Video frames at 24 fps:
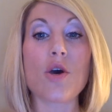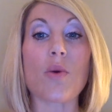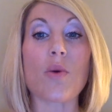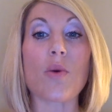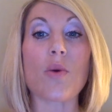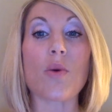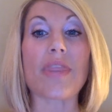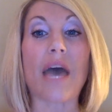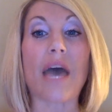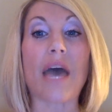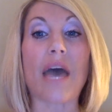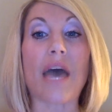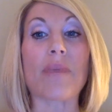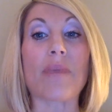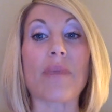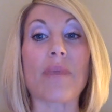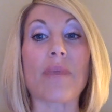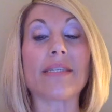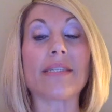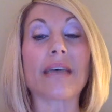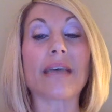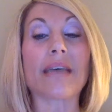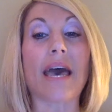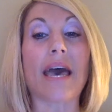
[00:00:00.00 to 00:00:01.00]
With that being
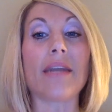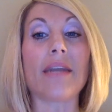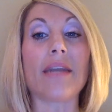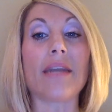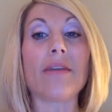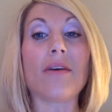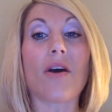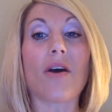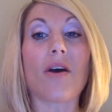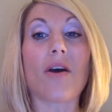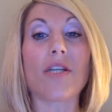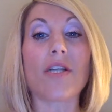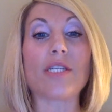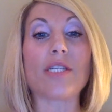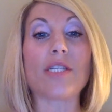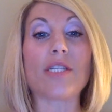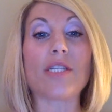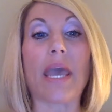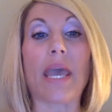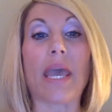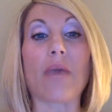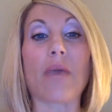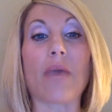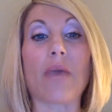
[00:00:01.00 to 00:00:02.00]
said, our
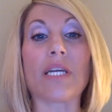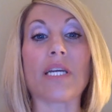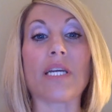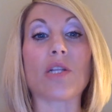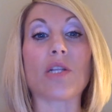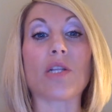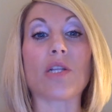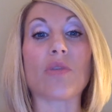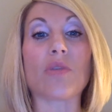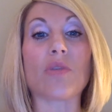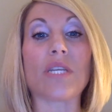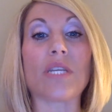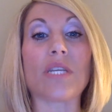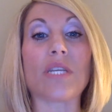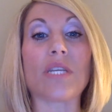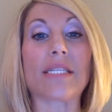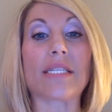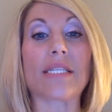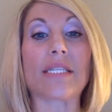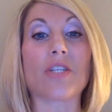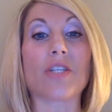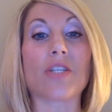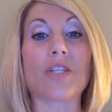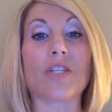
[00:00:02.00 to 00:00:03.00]
debate will include the
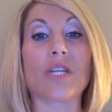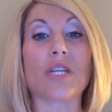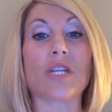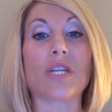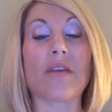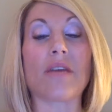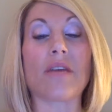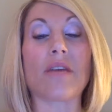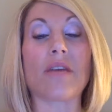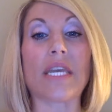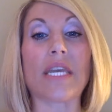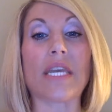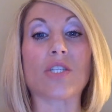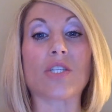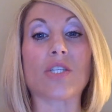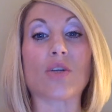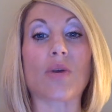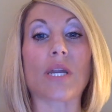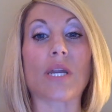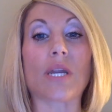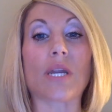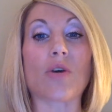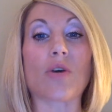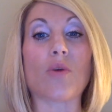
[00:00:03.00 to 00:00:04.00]
discussion of these
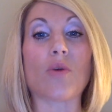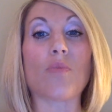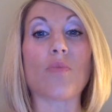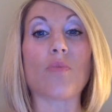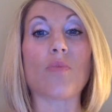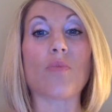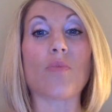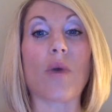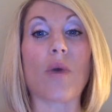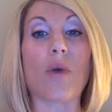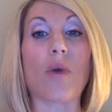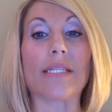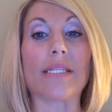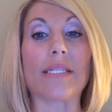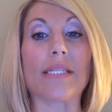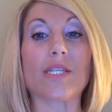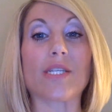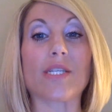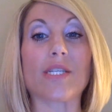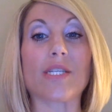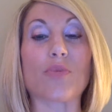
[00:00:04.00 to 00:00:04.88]
critical points to